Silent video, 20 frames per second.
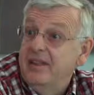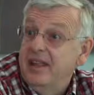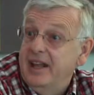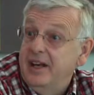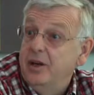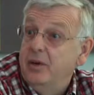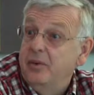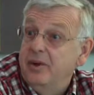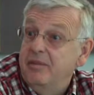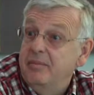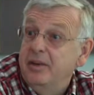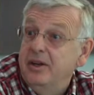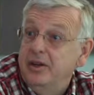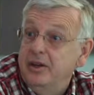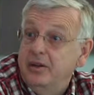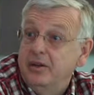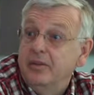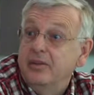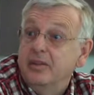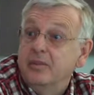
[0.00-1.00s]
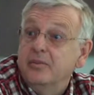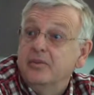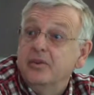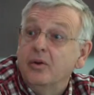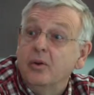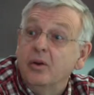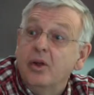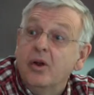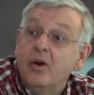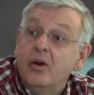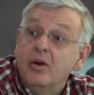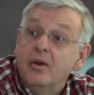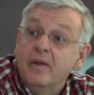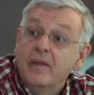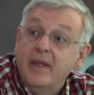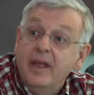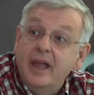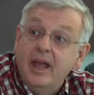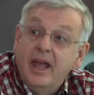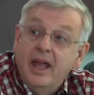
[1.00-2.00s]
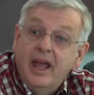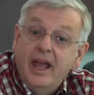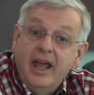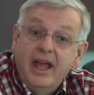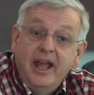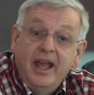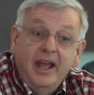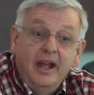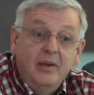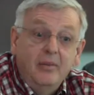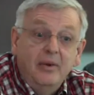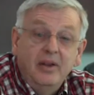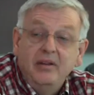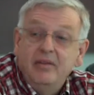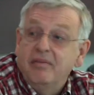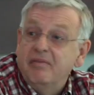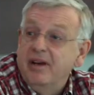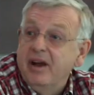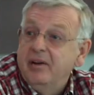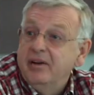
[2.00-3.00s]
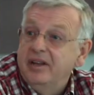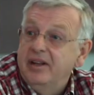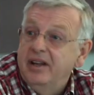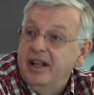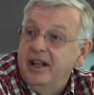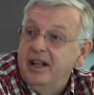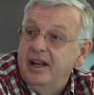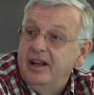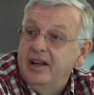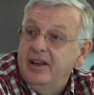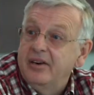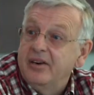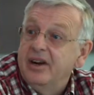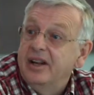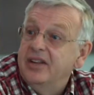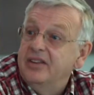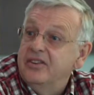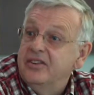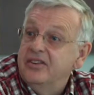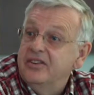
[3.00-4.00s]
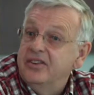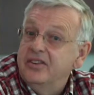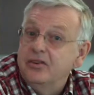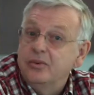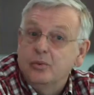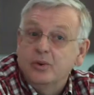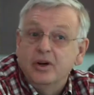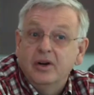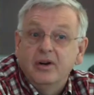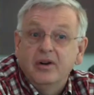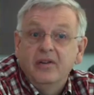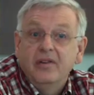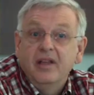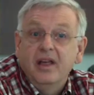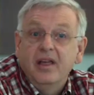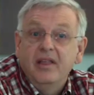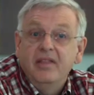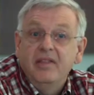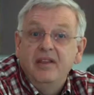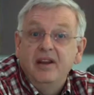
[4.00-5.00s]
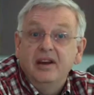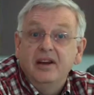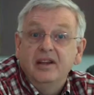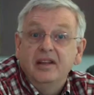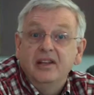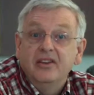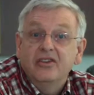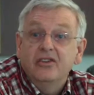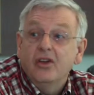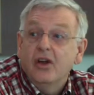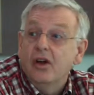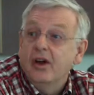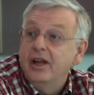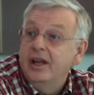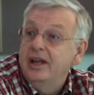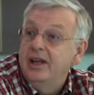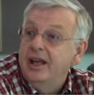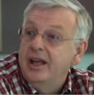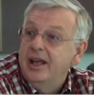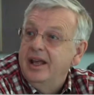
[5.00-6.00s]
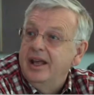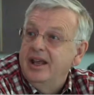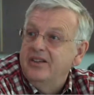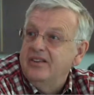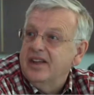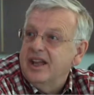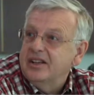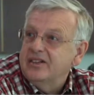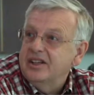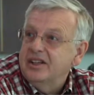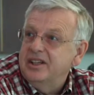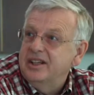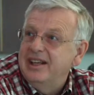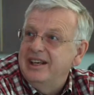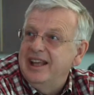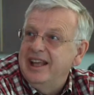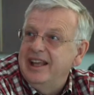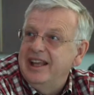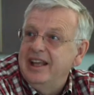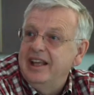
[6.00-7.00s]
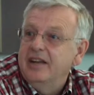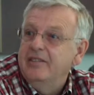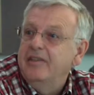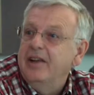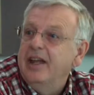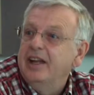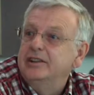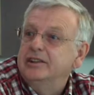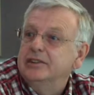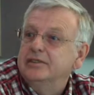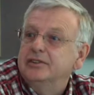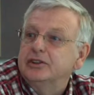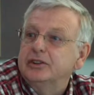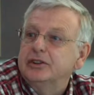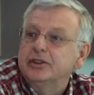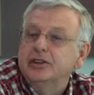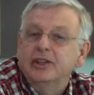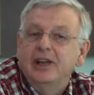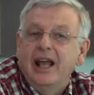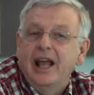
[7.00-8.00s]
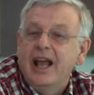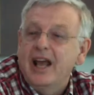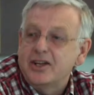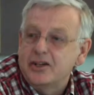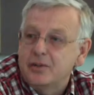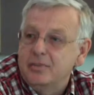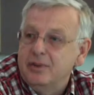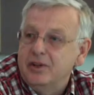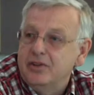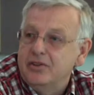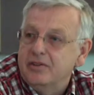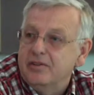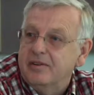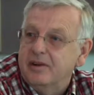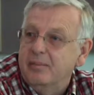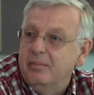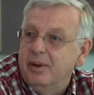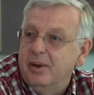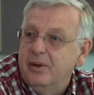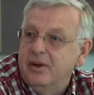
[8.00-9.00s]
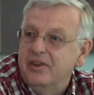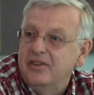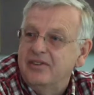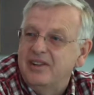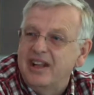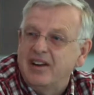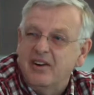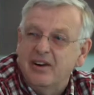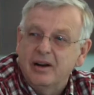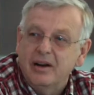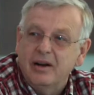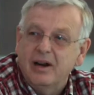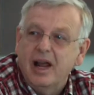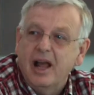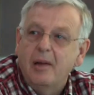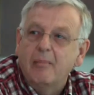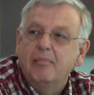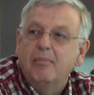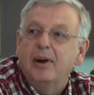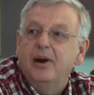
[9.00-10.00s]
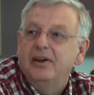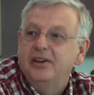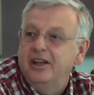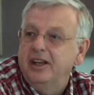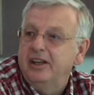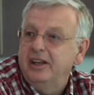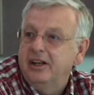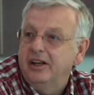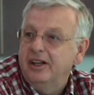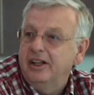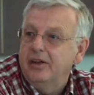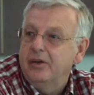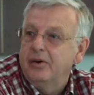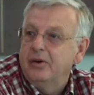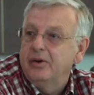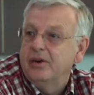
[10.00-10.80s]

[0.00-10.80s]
they do. We've been dealing with them so long. And we have found in there are instances where their design is actually taking advantage of certain attributes of components that aren't particularly